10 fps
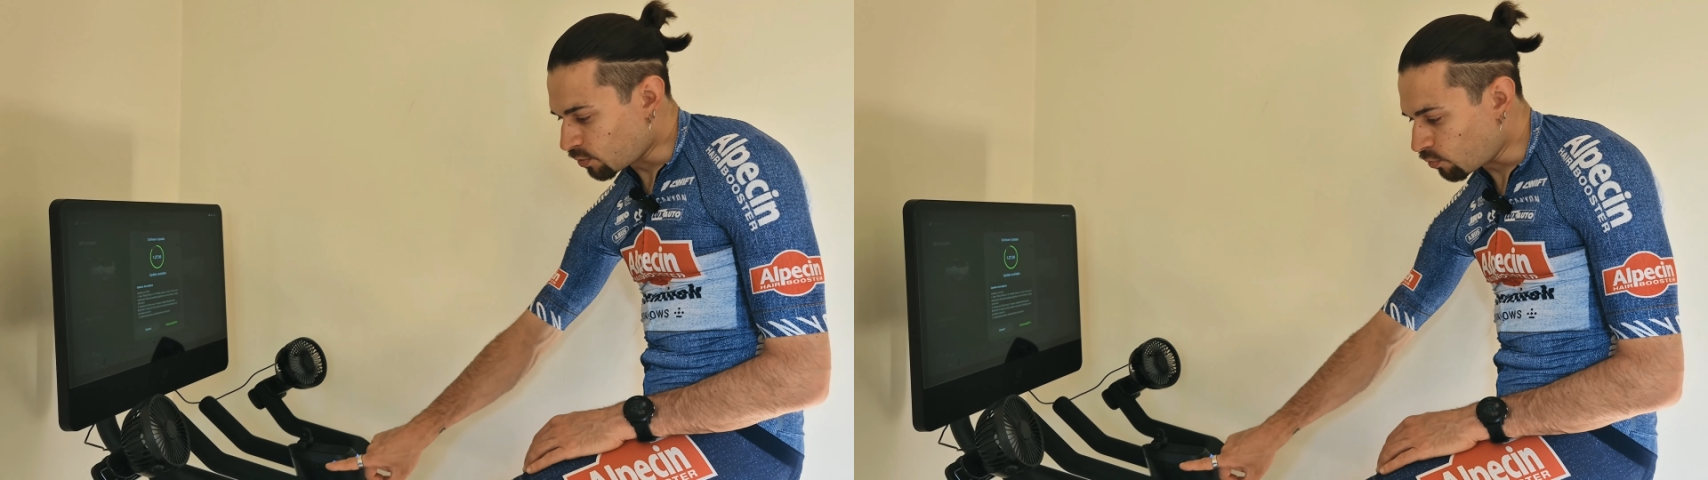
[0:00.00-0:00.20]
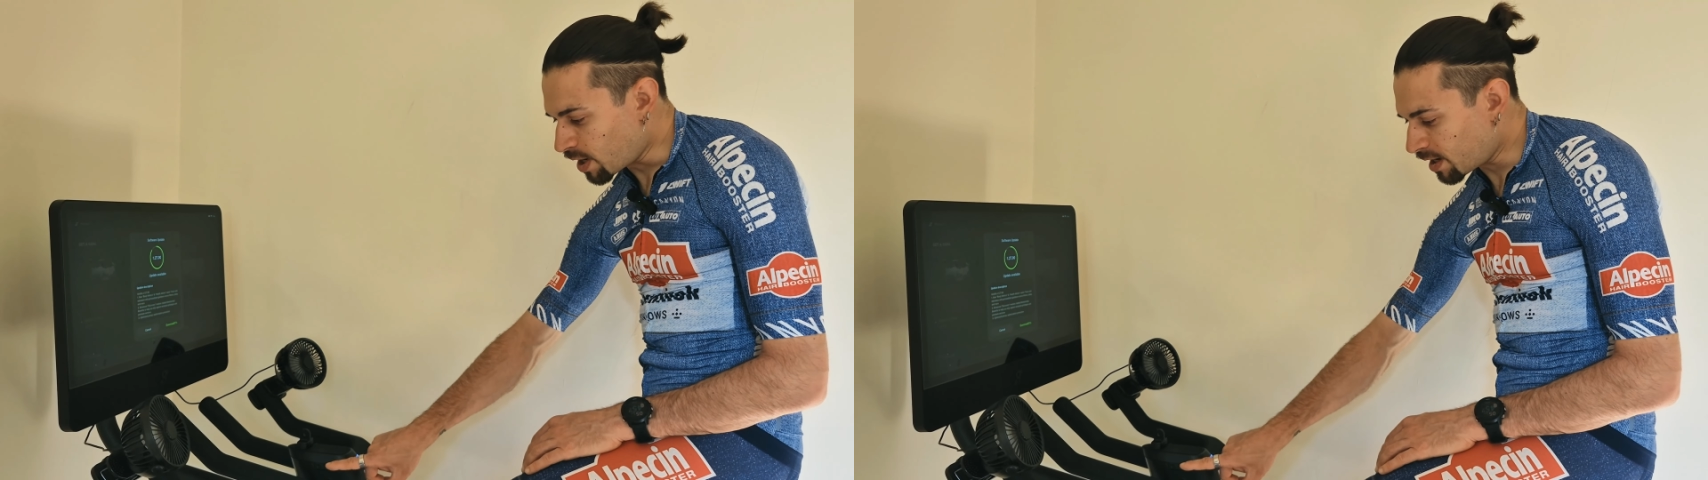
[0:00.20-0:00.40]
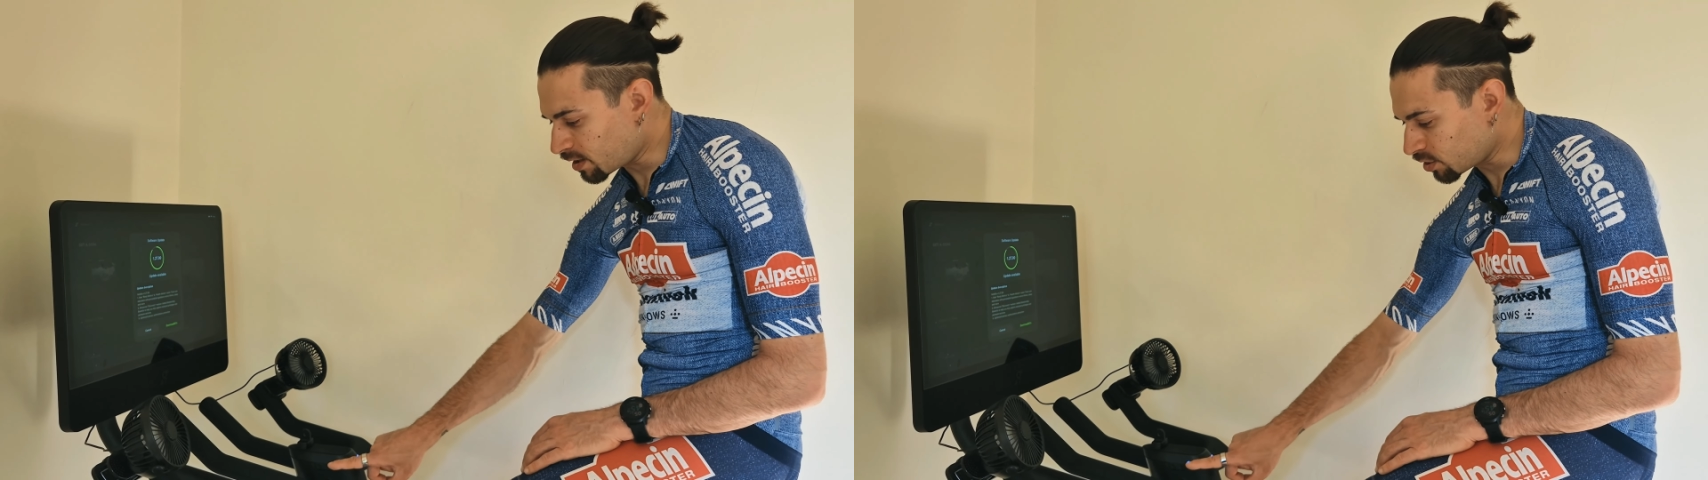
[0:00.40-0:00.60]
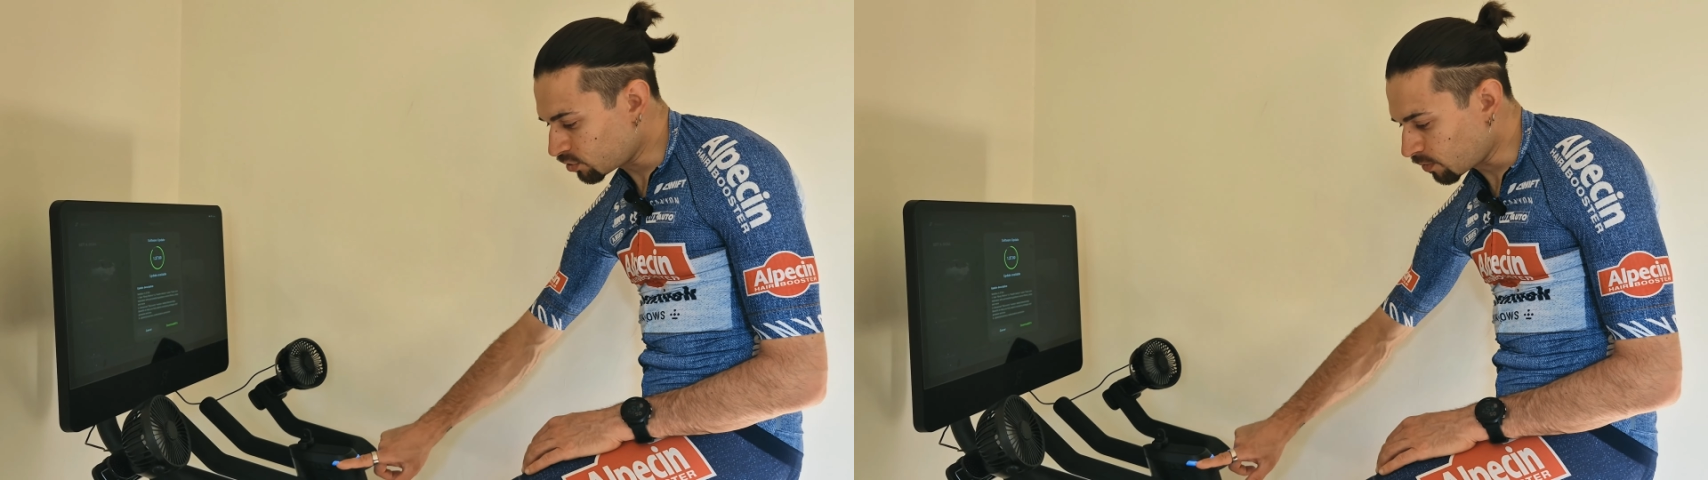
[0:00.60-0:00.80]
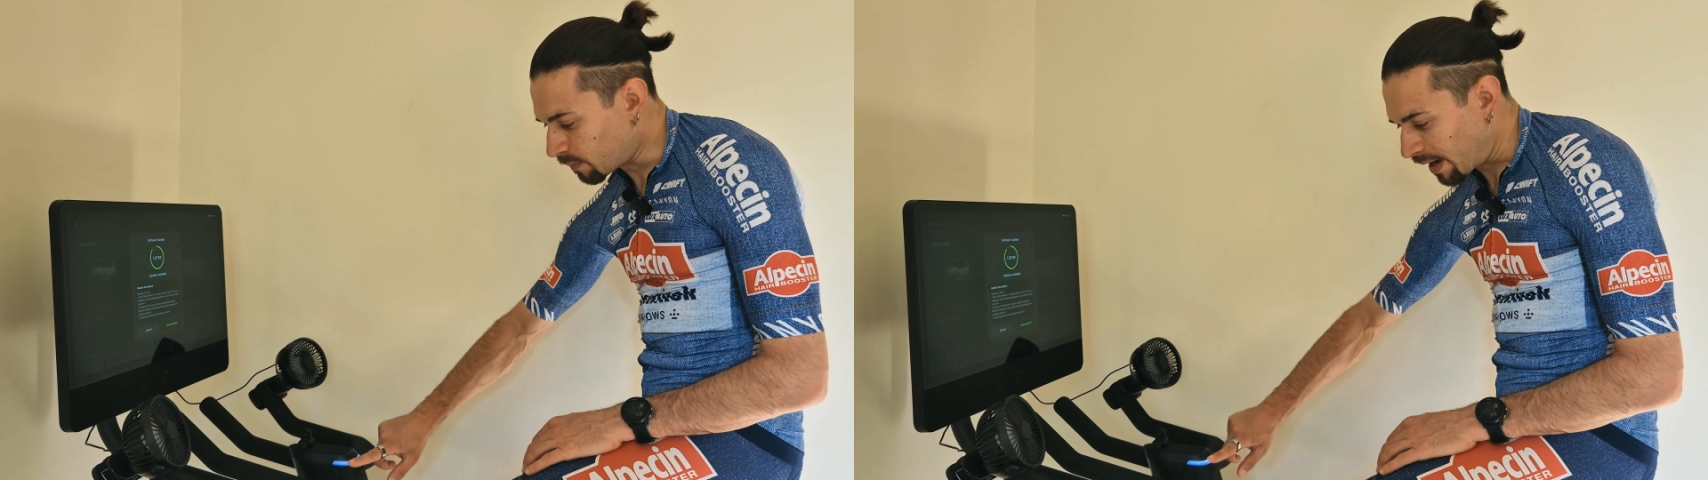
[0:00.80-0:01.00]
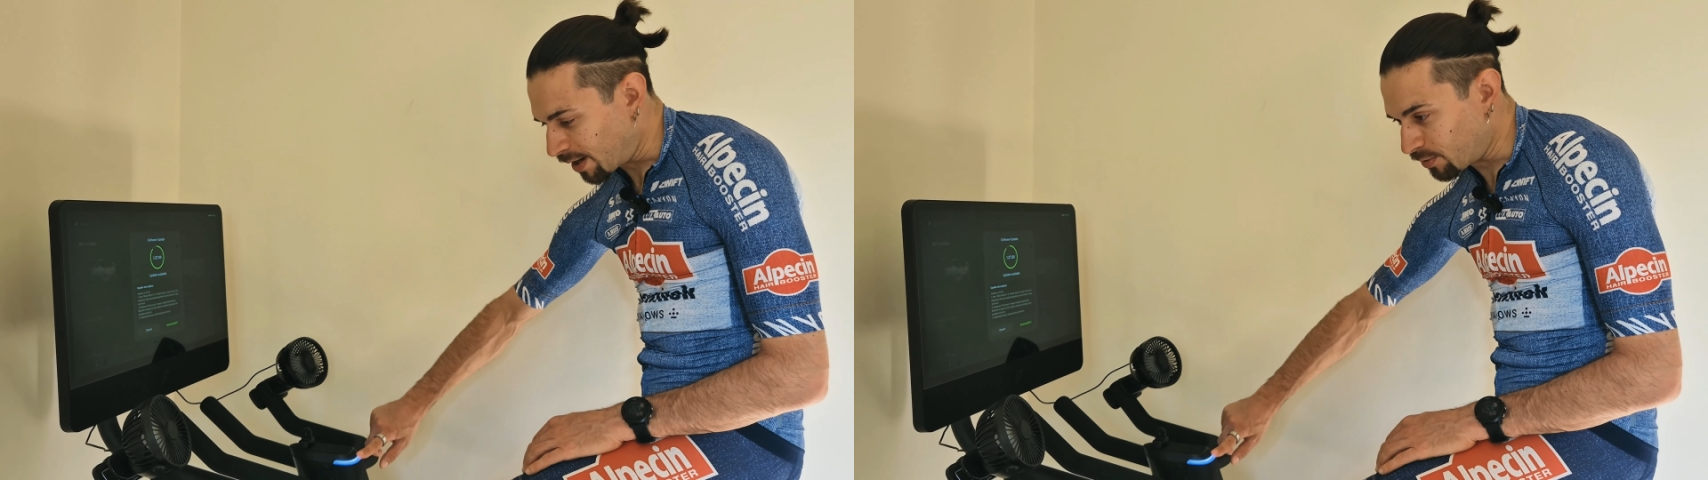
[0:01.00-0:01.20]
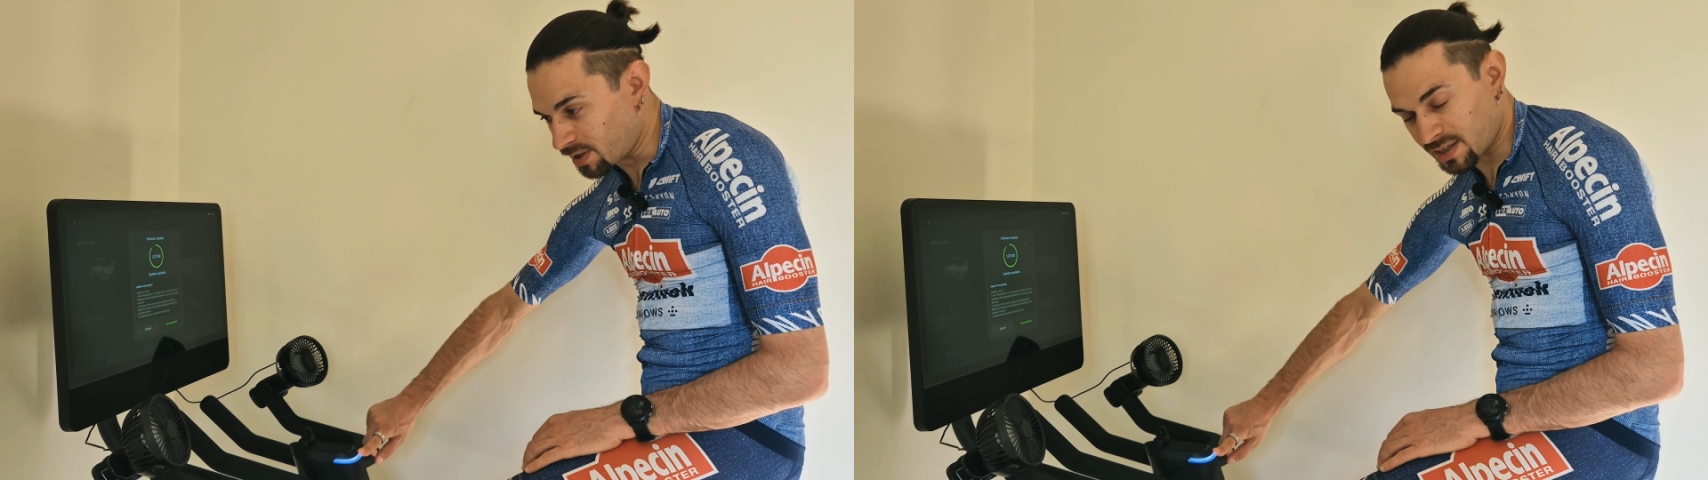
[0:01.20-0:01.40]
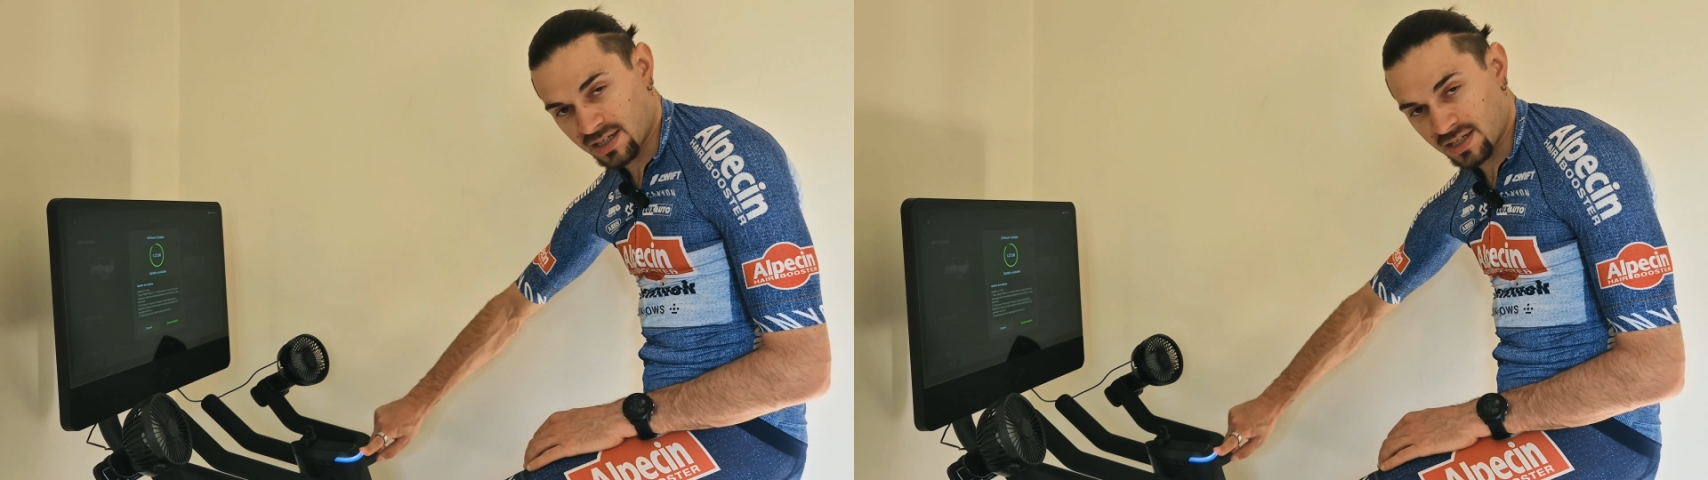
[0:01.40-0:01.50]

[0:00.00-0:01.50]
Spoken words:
where your power